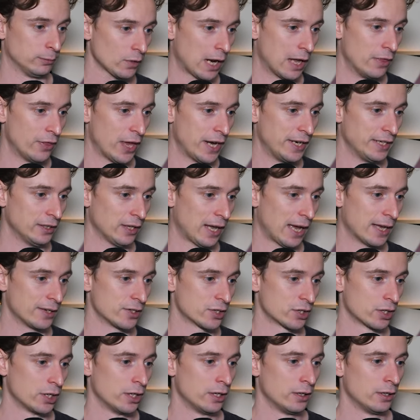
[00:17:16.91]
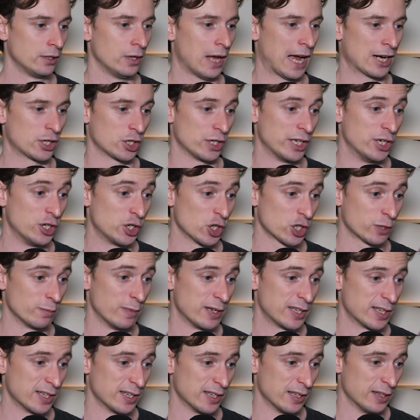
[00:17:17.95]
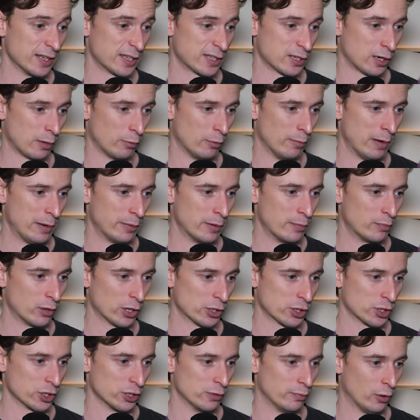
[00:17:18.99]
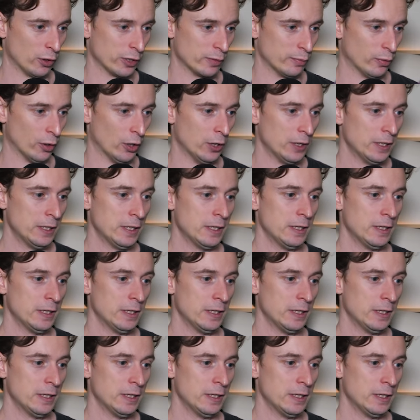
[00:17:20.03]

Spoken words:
And then he lands, actually, he just misses it this time, or maybe it brushes the body, but